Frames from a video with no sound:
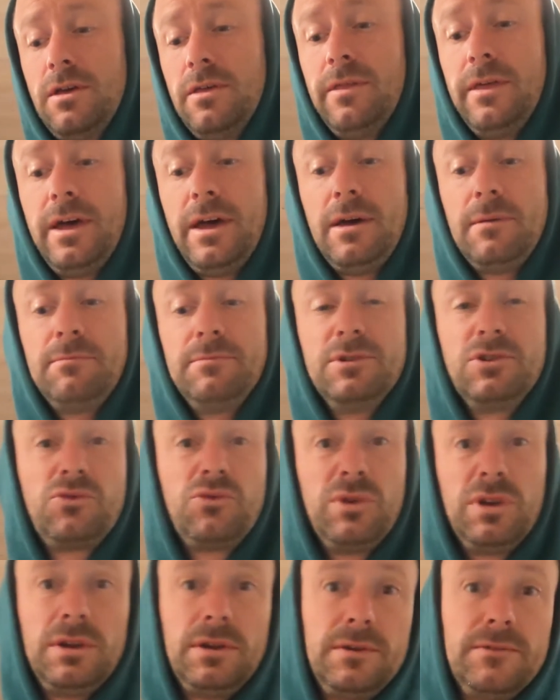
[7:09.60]
that
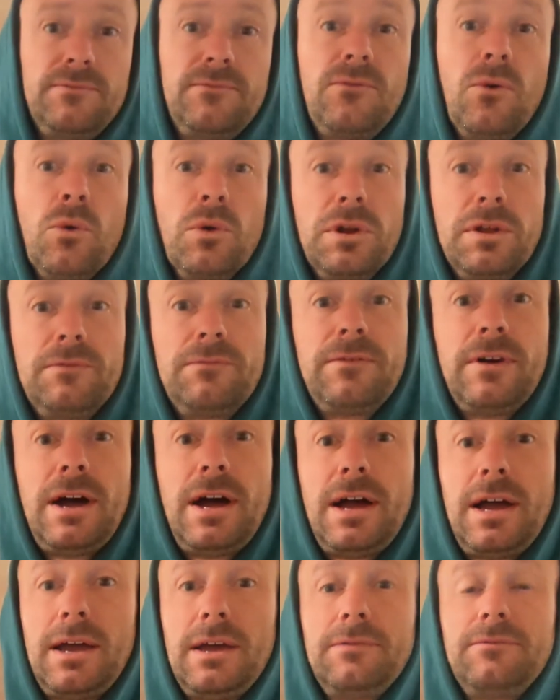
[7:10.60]
between
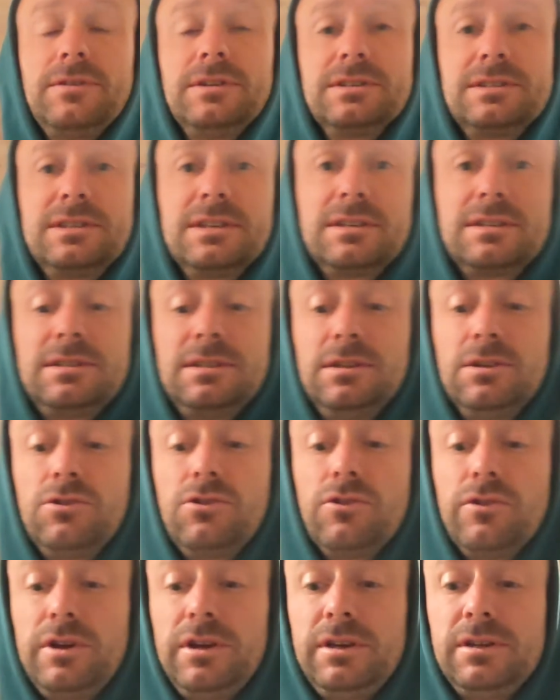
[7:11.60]
45 and 60
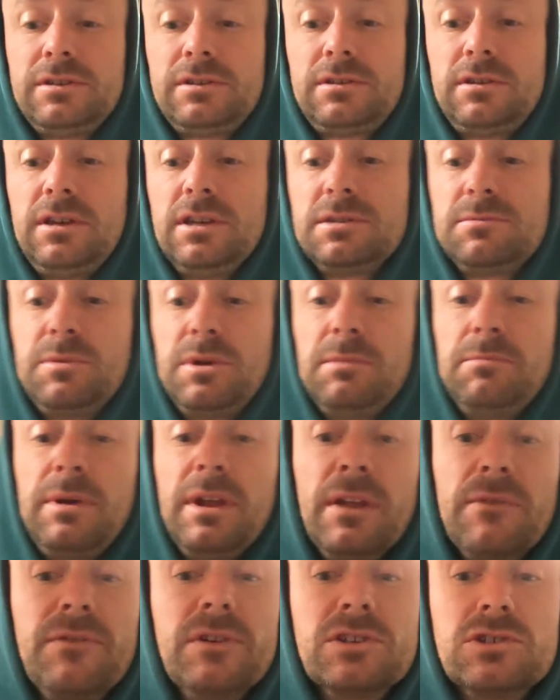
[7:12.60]
degrees has been
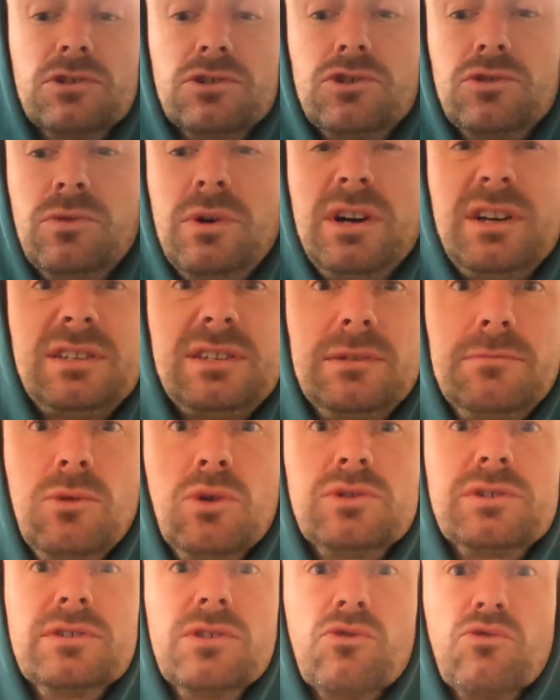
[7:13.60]
beneficial to us, and
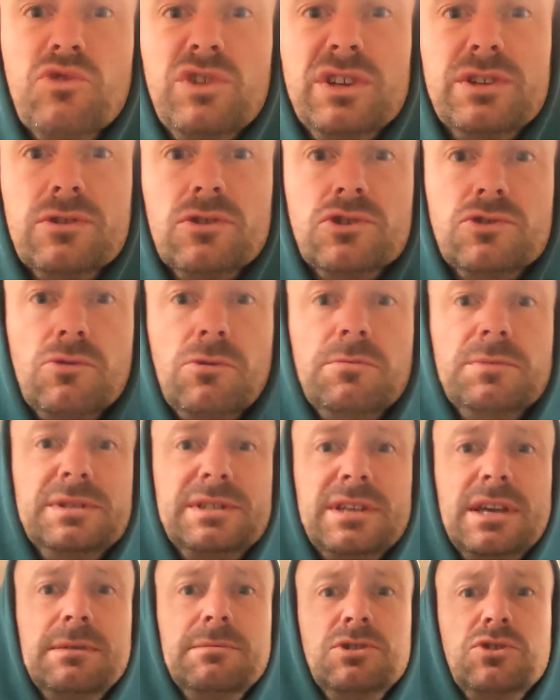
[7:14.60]
most of the research will be
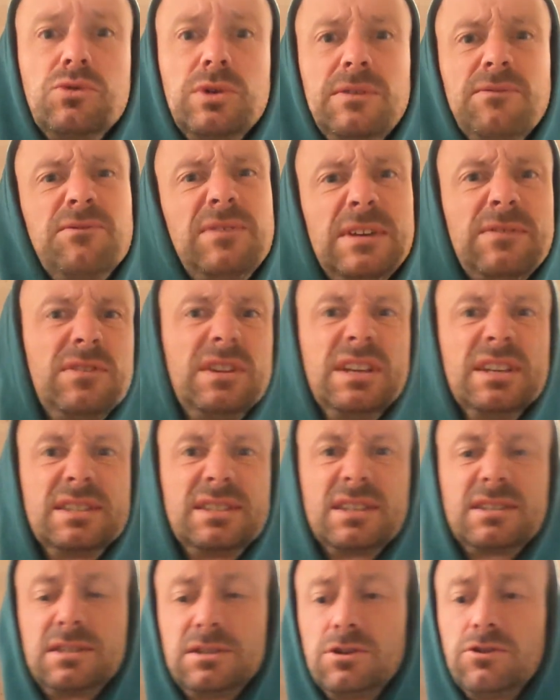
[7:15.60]
say between 50 and
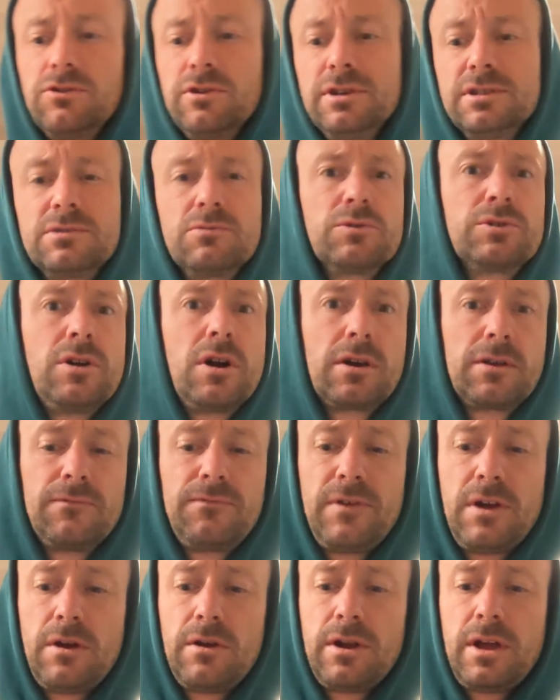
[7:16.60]
60 degrees, and we're talking
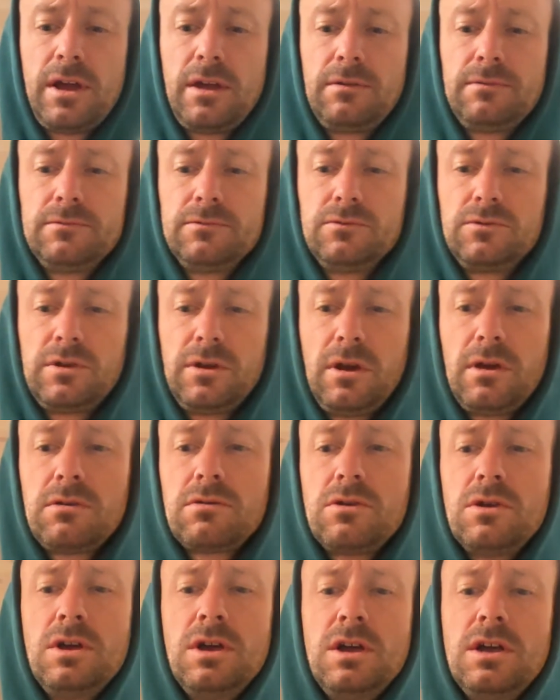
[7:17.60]
Fahrenheit, okay?
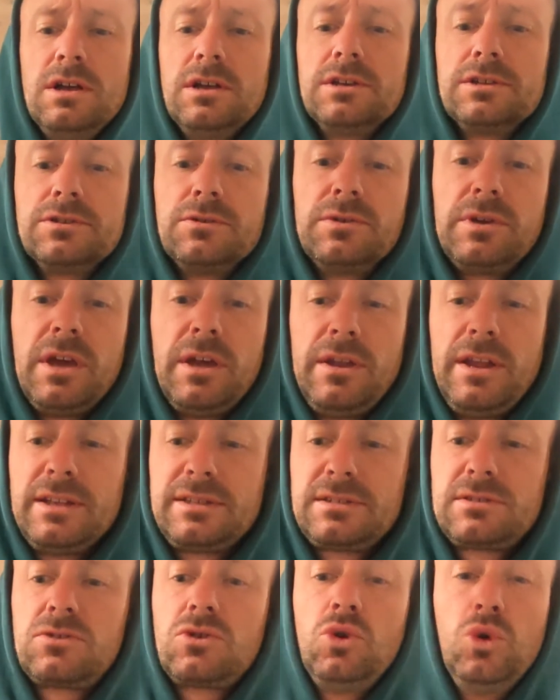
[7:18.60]
So again,
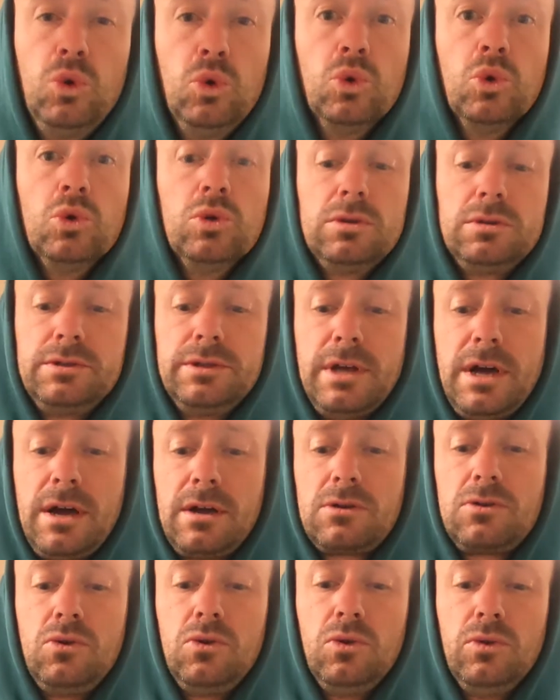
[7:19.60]
that's cool,
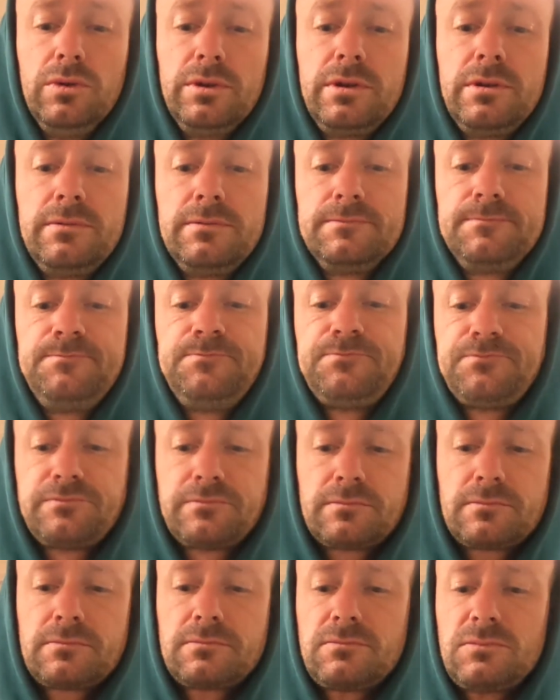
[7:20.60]
not cold.
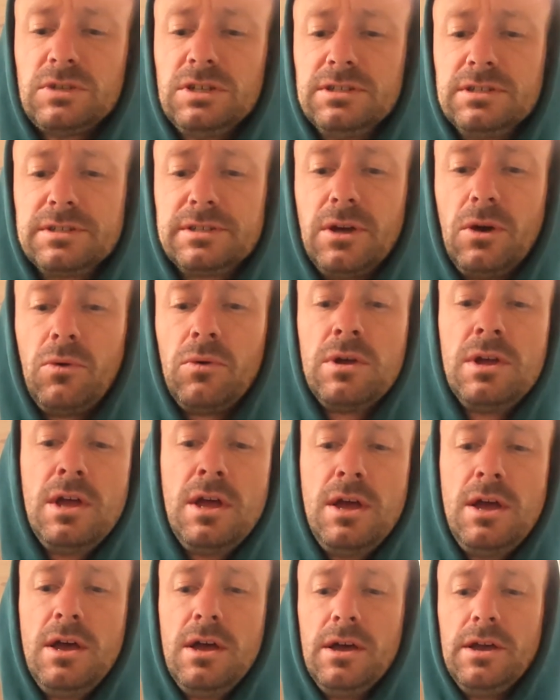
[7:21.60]
So
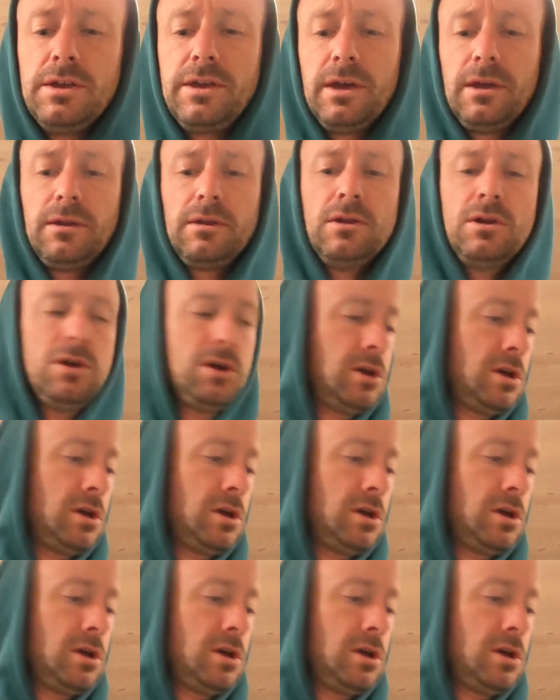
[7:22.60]
again,